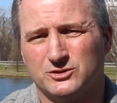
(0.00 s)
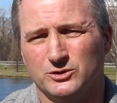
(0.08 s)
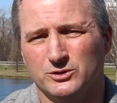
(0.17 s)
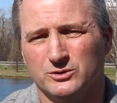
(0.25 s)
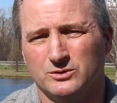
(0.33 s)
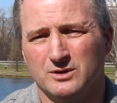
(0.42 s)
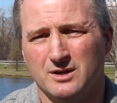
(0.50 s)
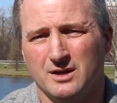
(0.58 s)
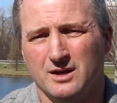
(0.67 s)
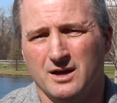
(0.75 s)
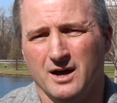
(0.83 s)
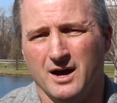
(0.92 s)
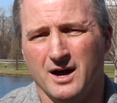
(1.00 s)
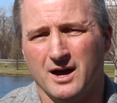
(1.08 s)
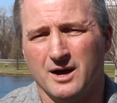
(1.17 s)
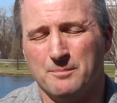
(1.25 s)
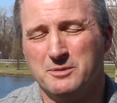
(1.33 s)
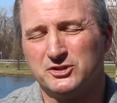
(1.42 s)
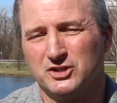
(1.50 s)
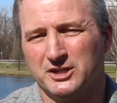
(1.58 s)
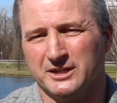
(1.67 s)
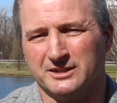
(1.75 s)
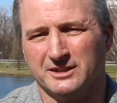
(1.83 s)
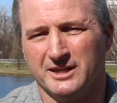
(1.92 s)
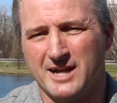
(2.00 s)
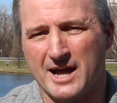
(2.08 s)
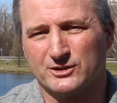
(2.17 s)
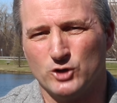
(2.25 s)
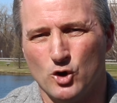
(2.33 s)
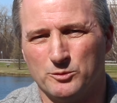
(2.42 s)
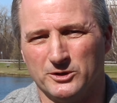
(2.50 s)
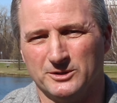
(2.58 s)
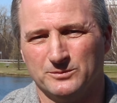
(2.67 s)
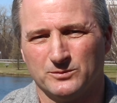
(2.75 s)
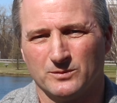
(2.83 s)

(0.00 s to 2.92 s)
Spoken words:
to Michigan in October,